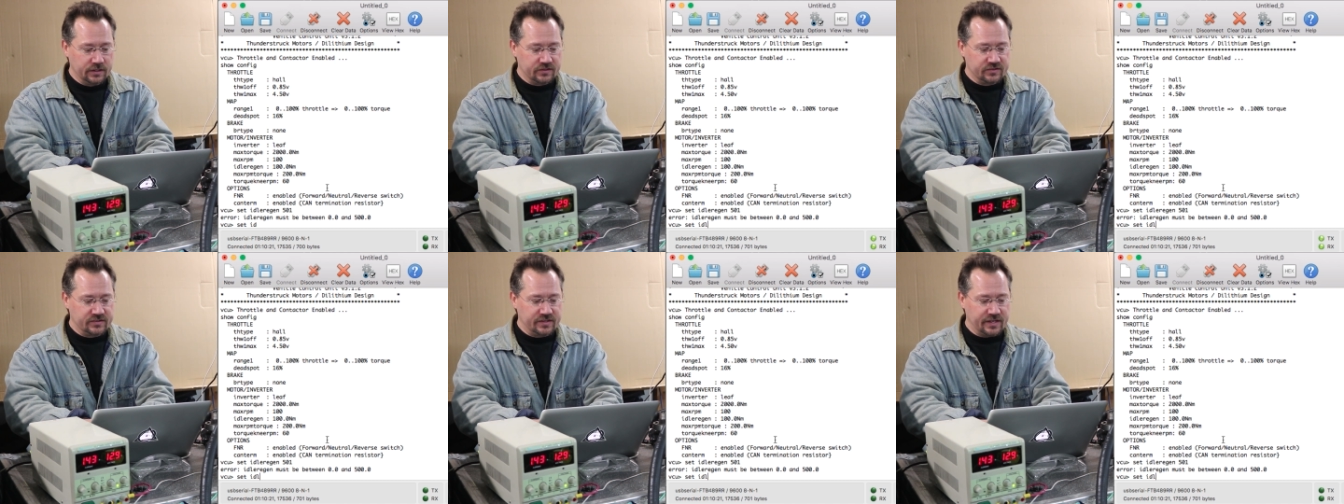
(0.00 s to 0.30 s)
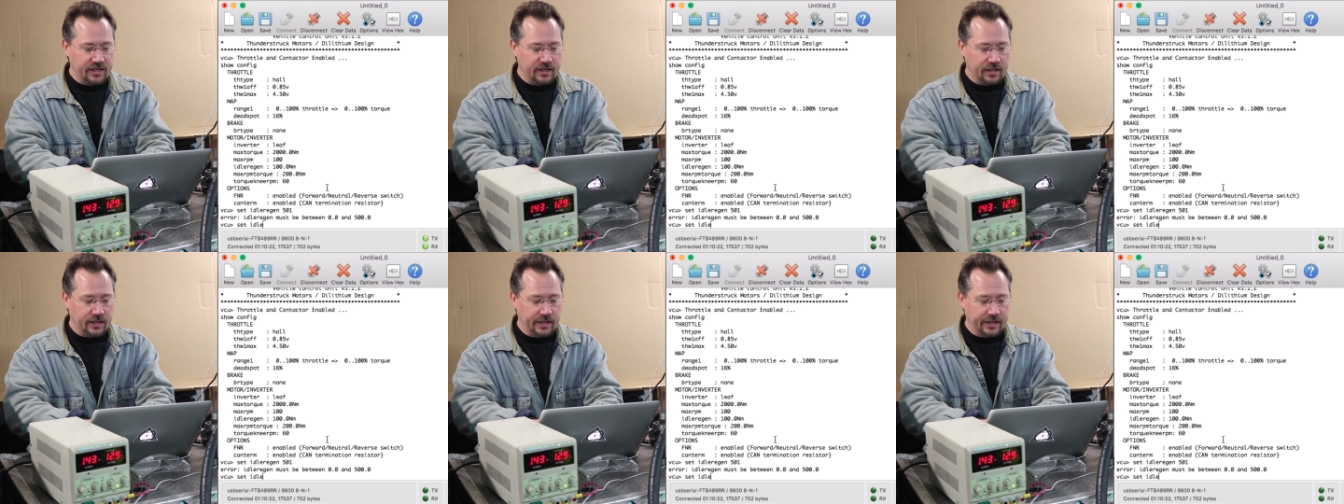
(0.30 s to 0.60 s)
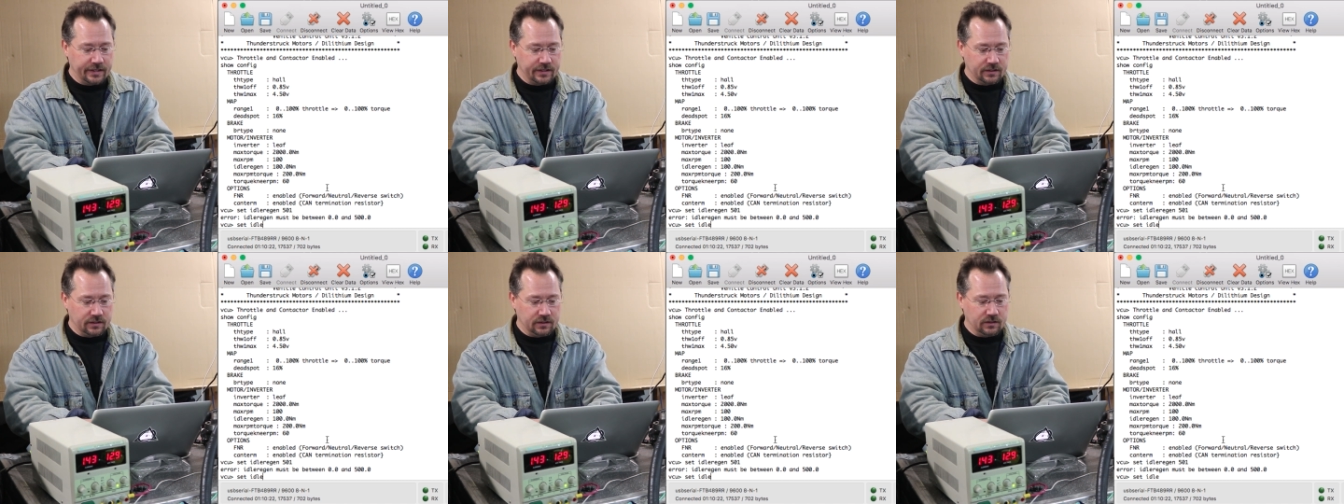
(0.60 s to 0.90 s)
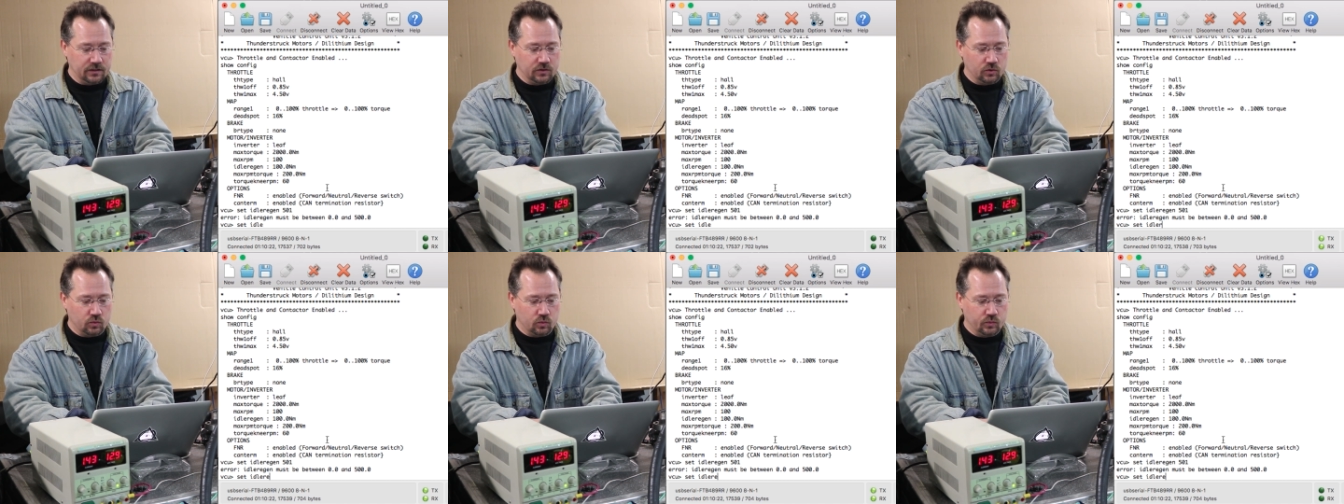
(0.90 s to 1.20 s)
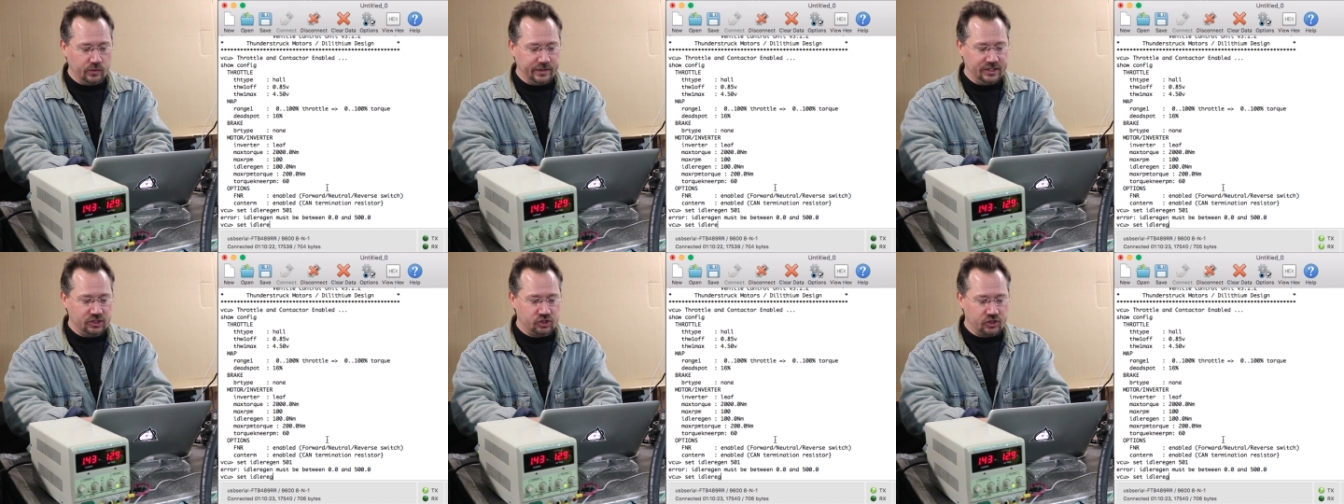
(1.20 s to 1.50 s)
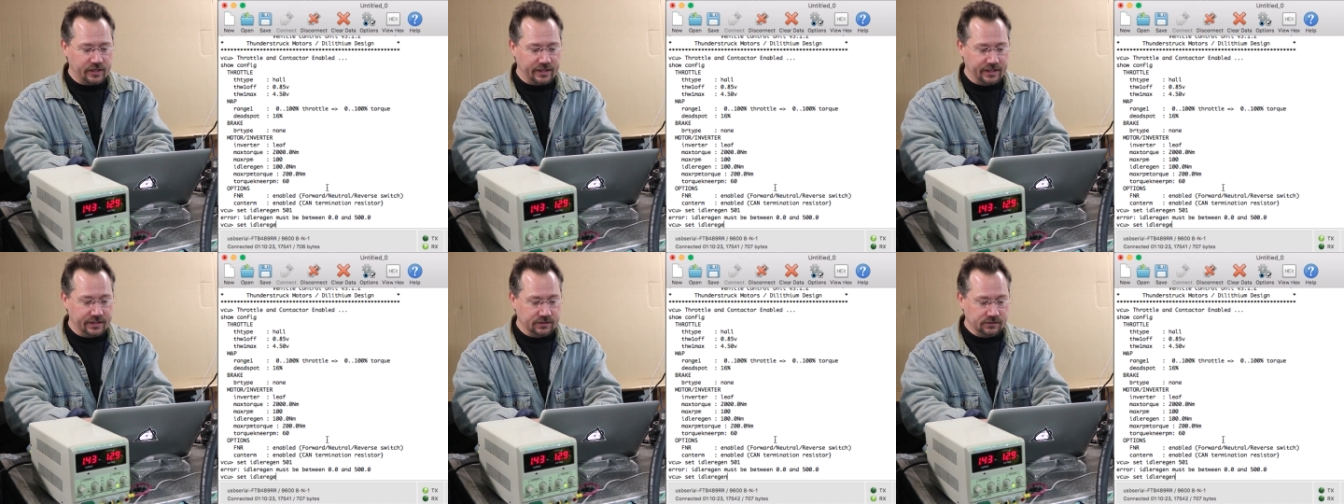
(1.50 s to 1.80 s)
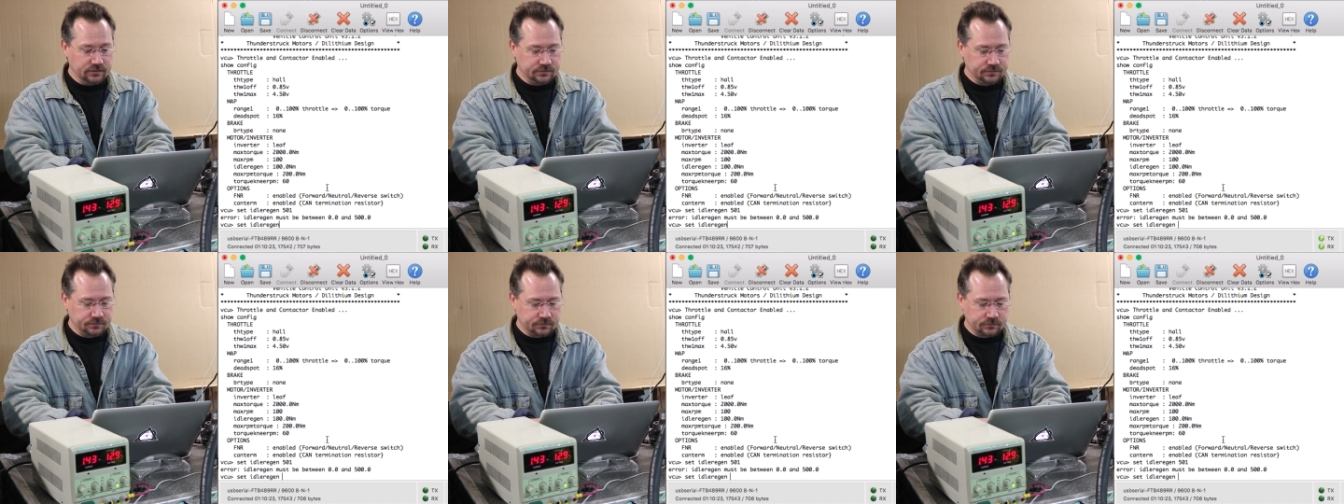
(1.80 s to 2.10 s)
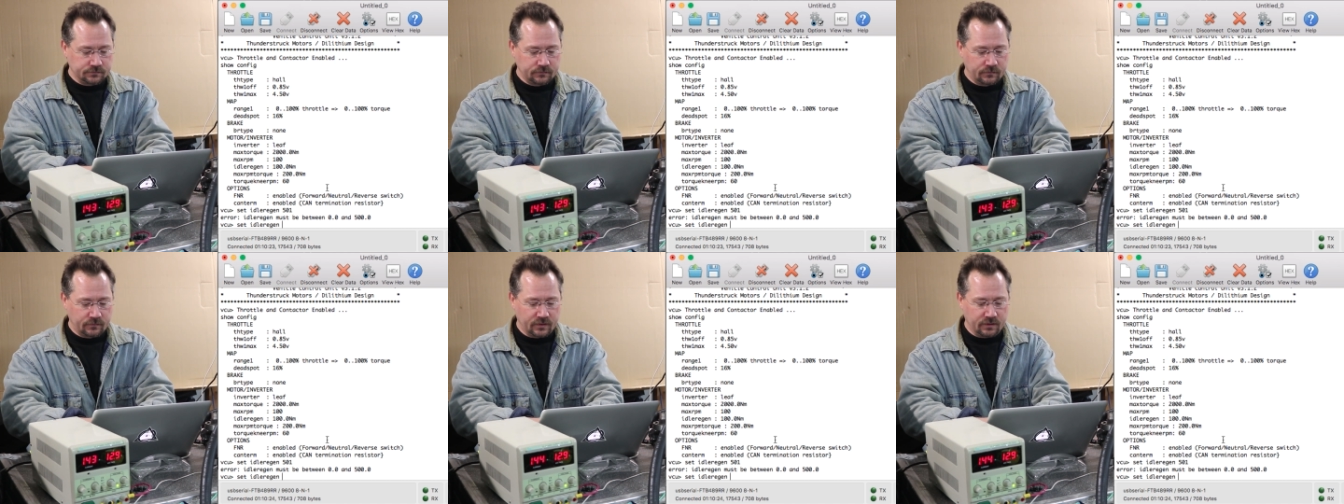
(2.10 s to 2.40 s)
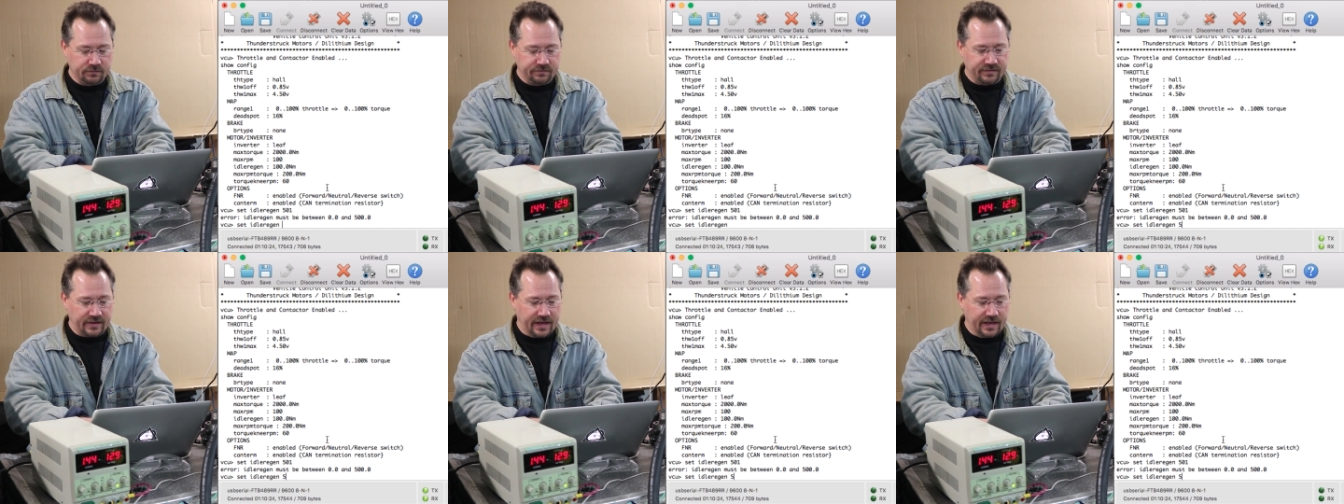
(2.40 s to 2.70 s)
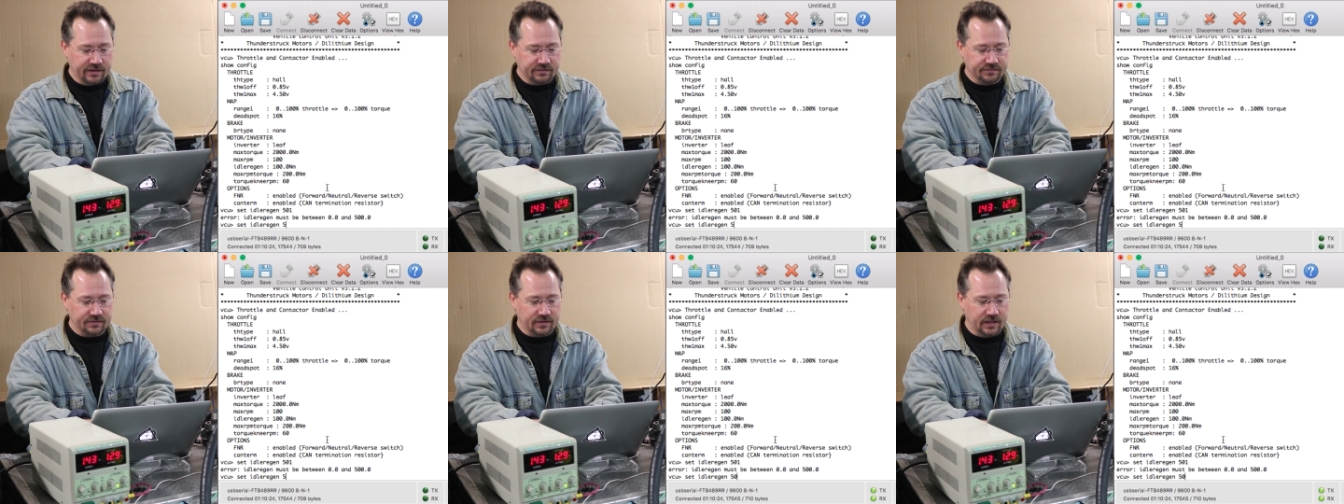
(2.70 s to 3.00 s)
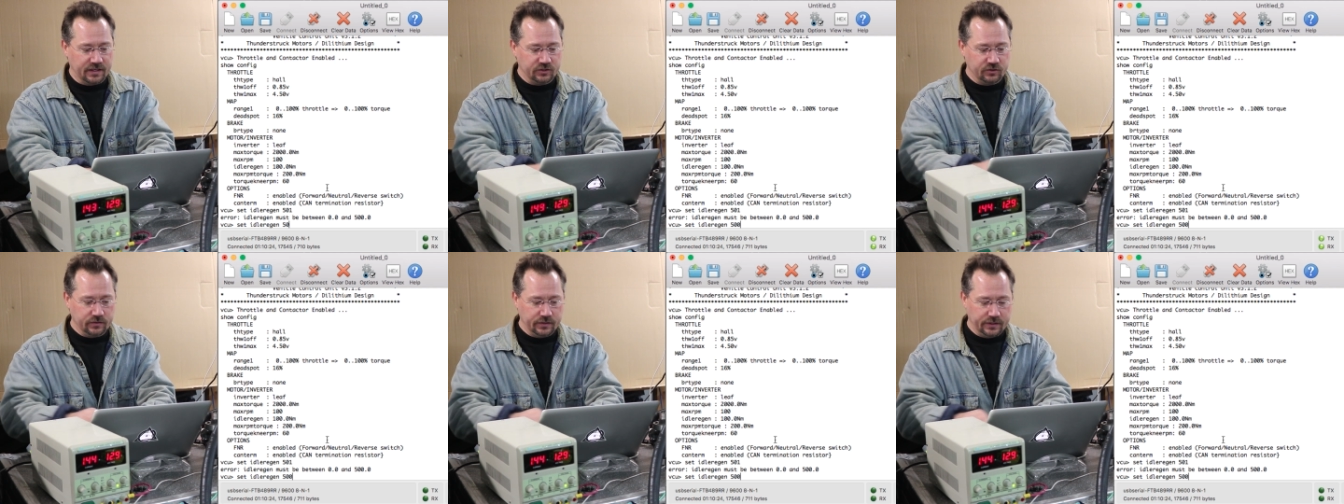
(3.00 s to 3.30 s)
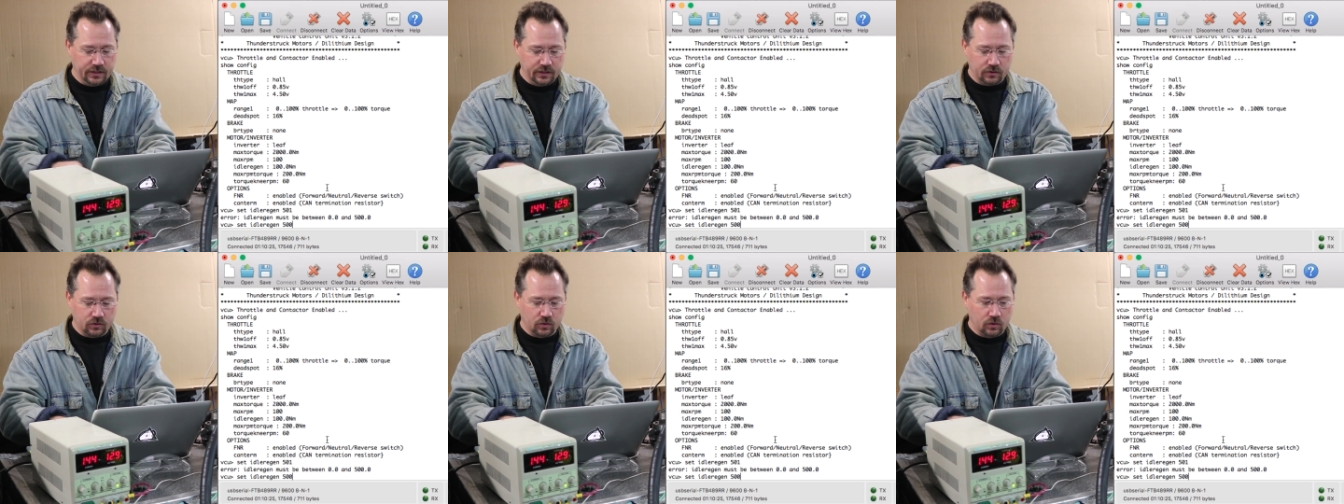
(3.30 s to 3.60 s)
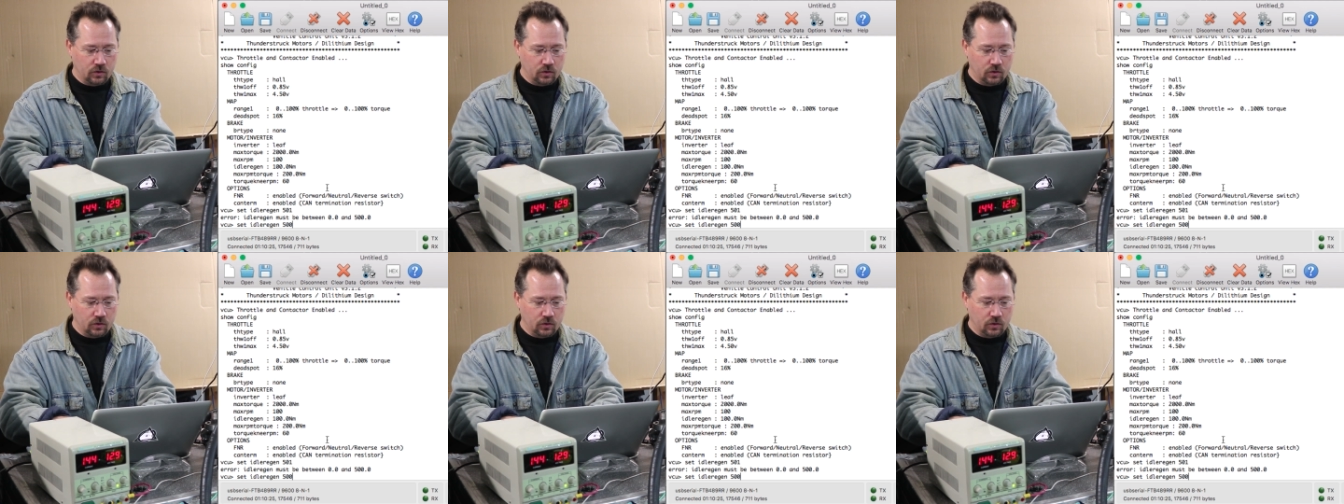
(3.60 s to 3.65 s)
Set idle regen 500.